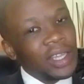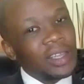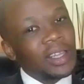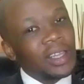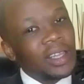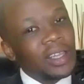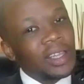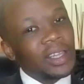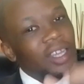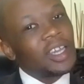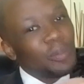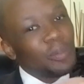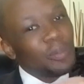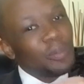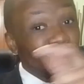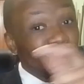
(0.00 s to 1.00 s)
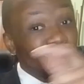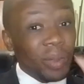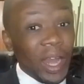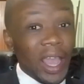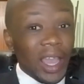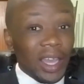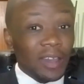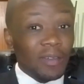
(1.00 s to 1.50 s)
that her being
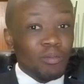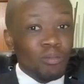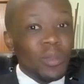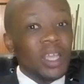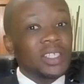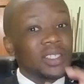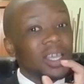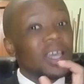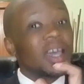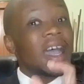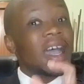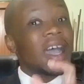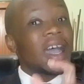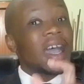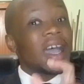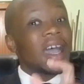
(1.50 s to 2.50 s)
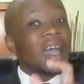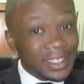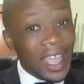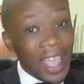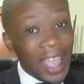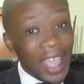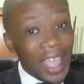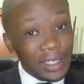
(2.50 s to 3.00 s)
black makes her
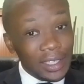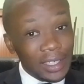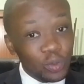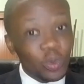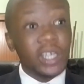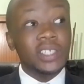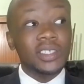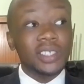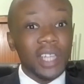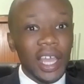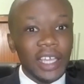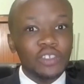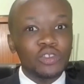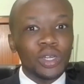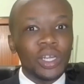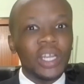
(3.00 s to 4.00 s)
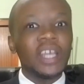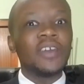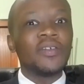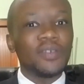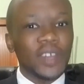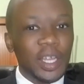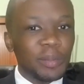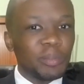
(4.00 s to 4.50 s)
understand what it's like to
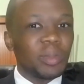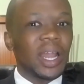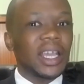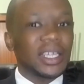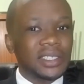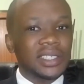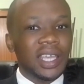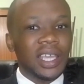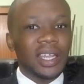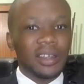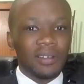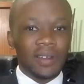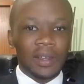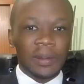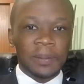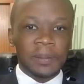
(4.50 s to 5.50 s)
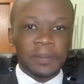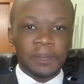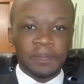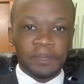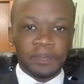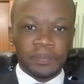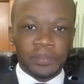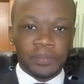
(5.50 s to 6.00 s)
live in black skin,
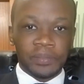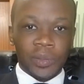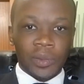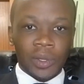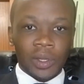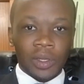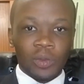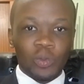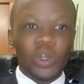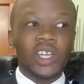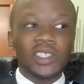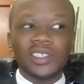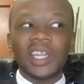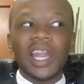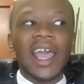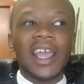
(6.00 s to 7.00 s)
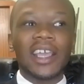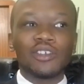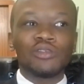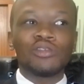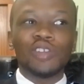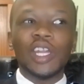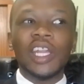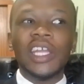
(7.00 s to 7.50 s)
what it's like
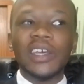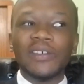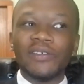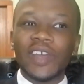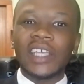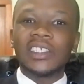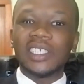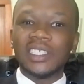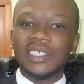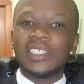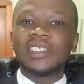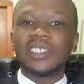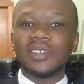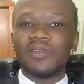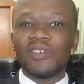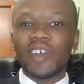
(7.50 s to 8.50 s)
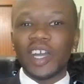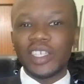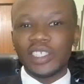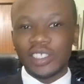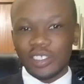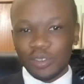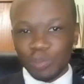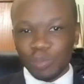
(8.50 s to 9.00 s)
to live as a
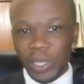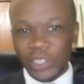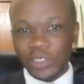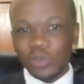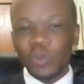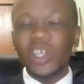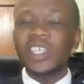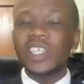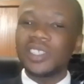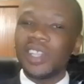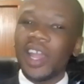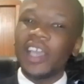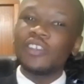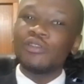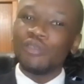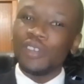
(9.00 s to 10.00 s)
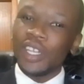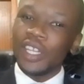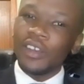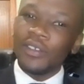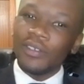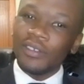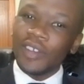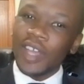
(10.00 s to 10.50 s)
disadvantaged person, what it's like to
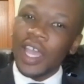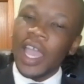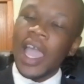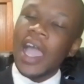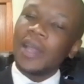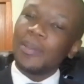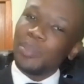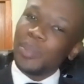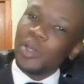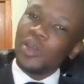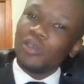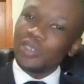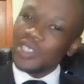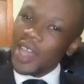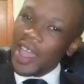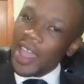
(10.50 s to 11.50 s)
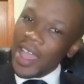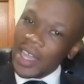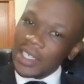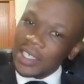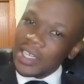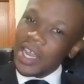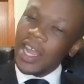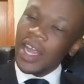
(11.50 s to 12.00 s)
live and be looked
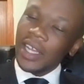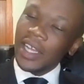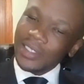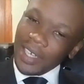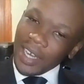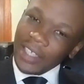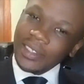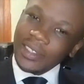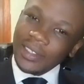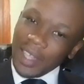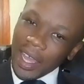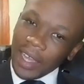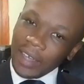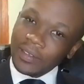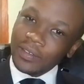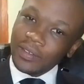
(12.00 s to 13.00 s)
at as less than,